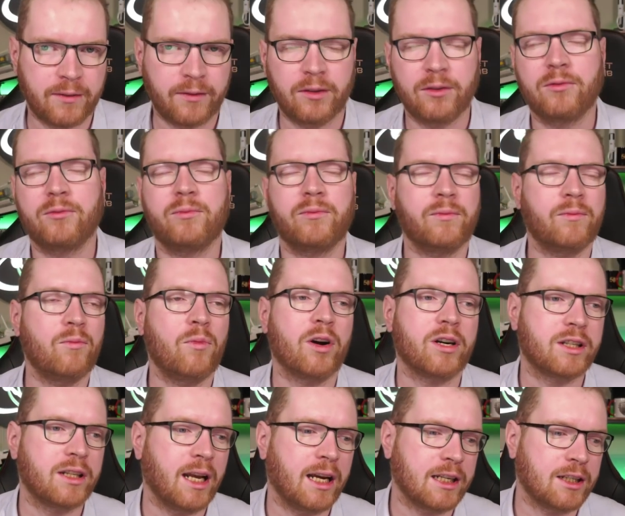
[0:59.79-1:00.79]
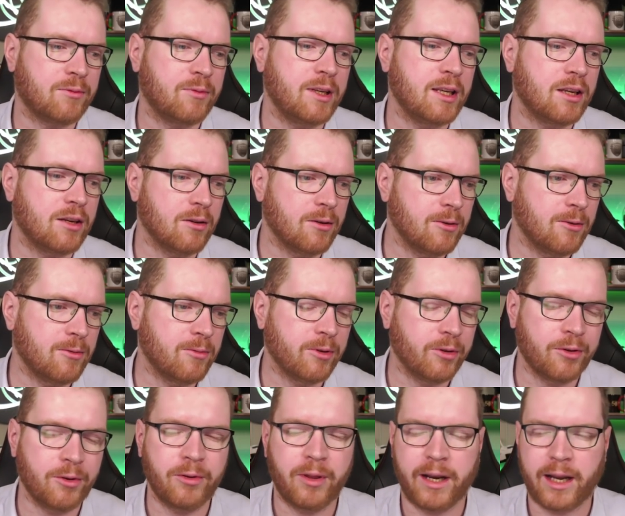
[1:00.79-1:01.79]
If you watched last week, you
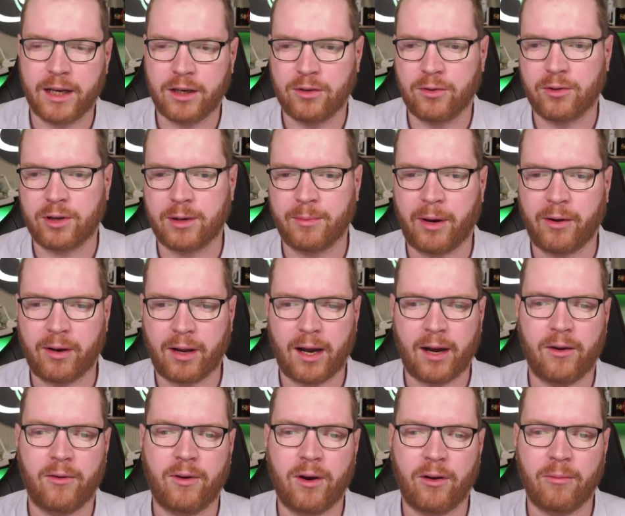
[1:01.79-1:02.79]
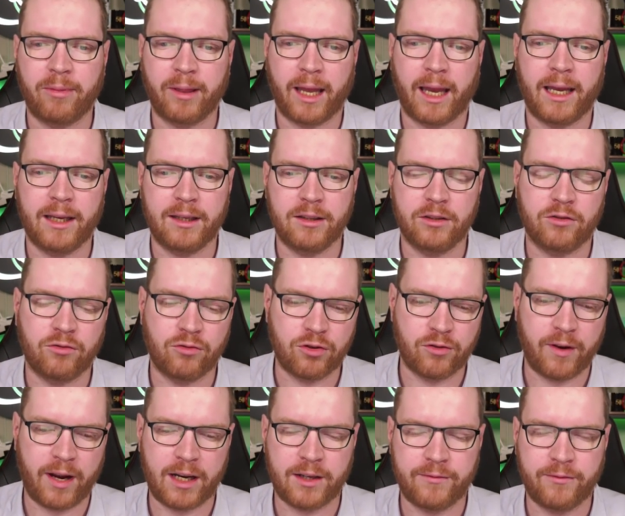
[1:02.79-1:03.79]
will know that I talked about how our plan is to
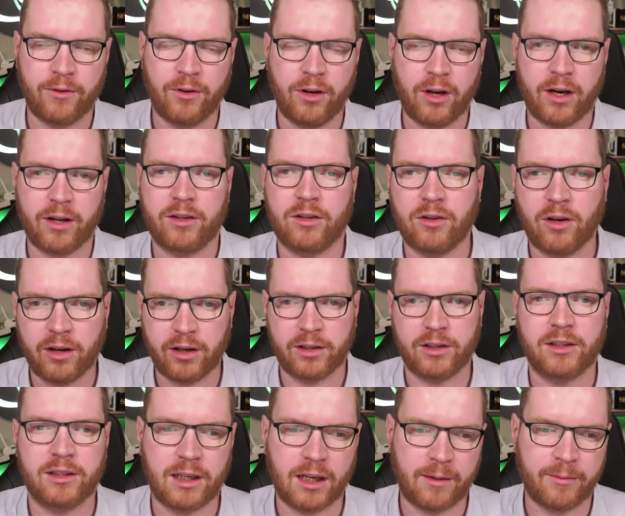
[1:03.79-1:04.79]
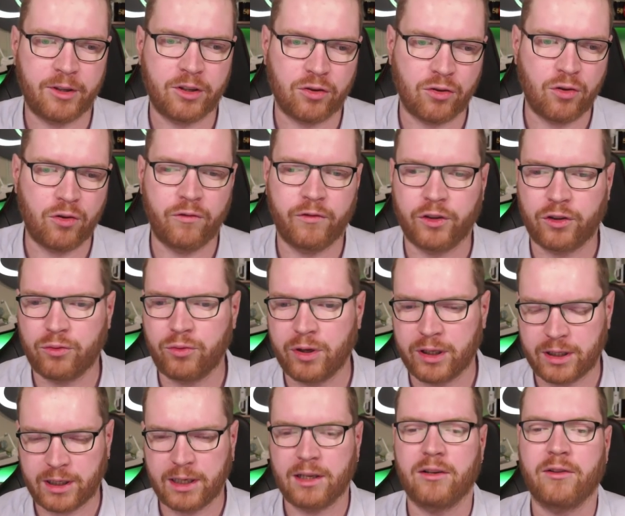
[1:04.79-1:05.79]
transfer a lot of the Odyssey settlements over to
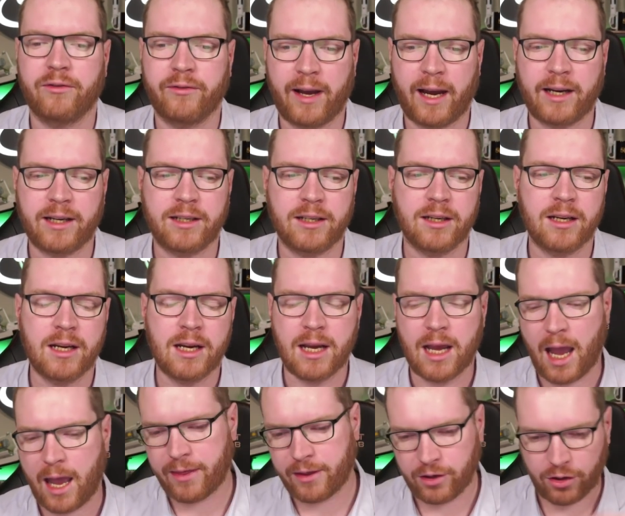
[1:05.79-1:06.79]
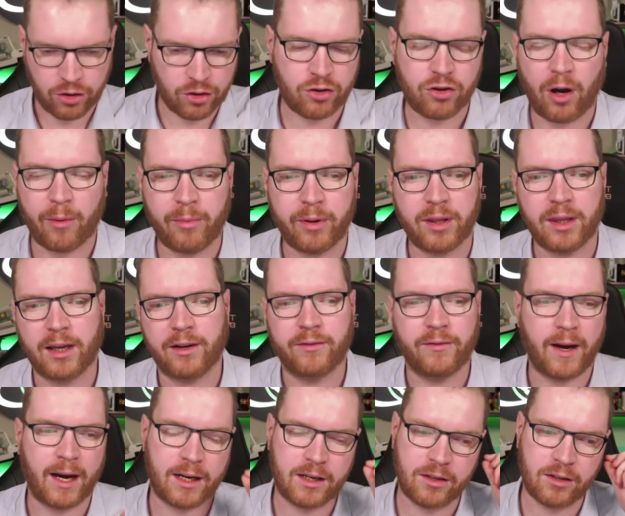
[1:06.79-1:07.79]
a single faction, and then just dumping that
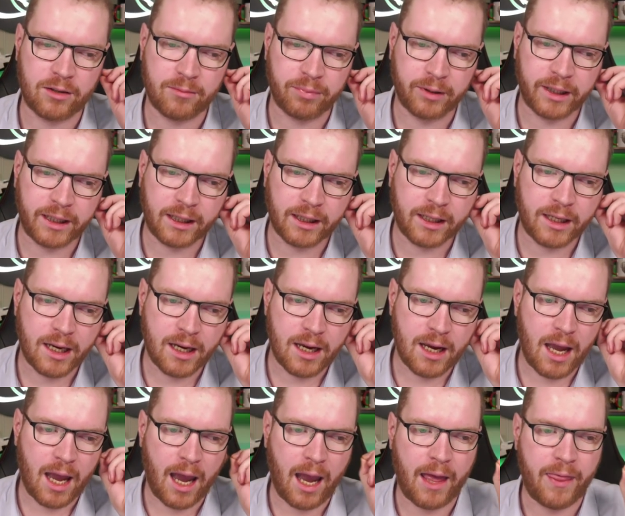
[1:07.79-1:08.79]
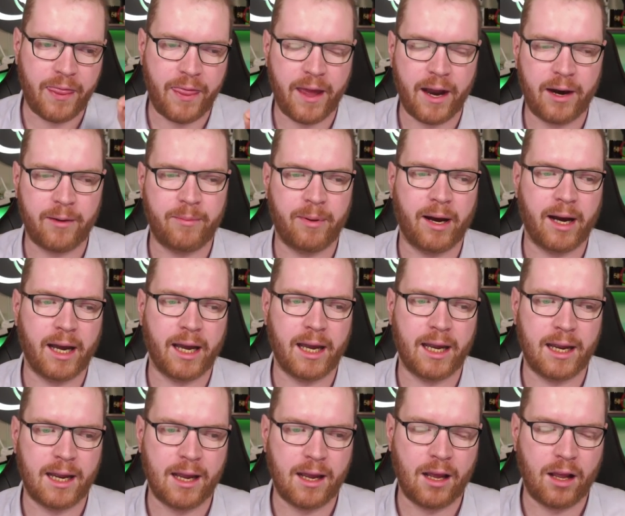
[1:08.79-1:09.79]
faction completely, and
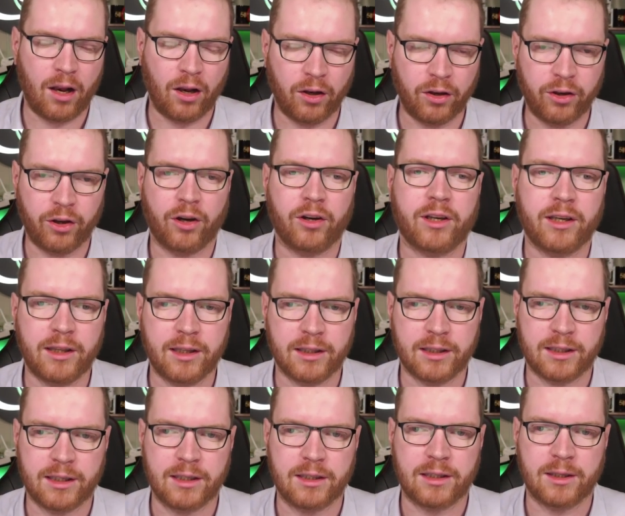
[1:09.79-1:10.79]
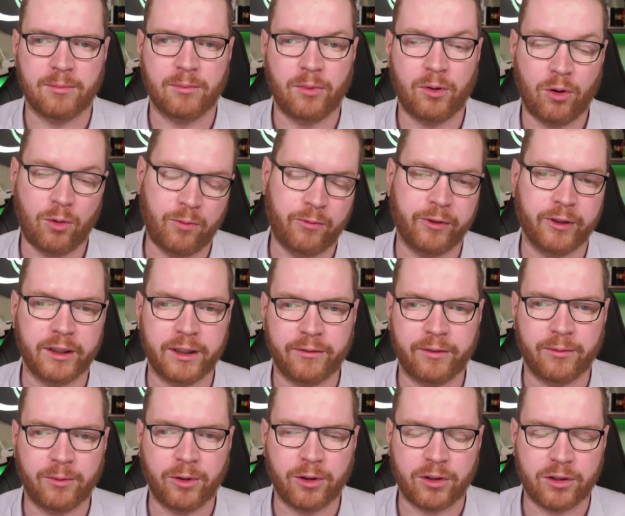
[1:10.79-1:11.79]
thereby locking the system, hopefully
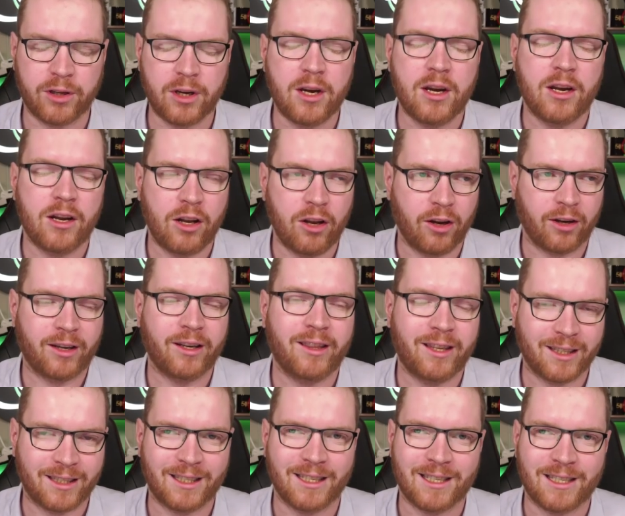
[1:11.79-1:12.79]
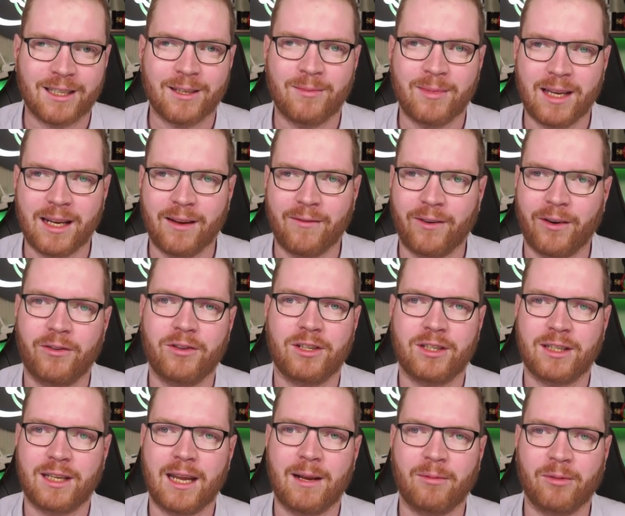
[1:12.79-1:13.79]
if it works, locking the system in a very
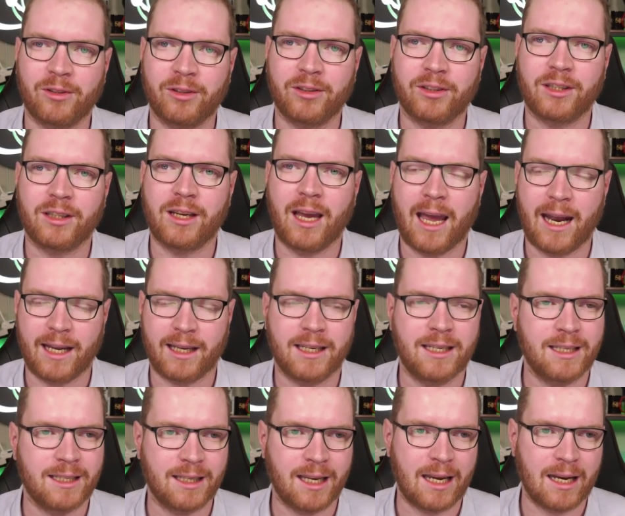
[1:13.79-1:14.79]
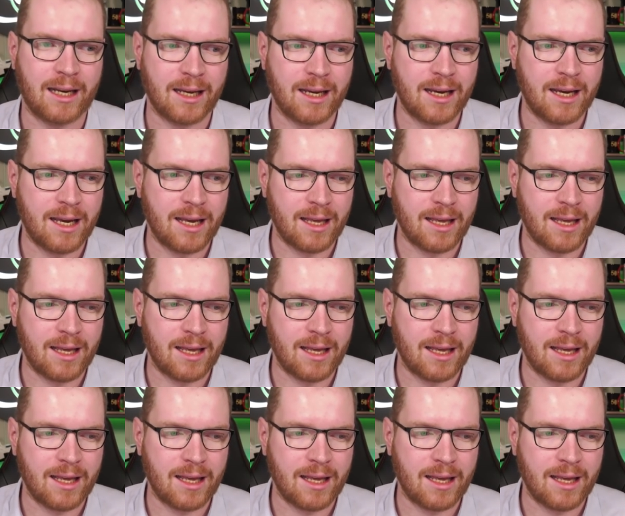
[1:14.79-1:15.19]
stable anarchy state.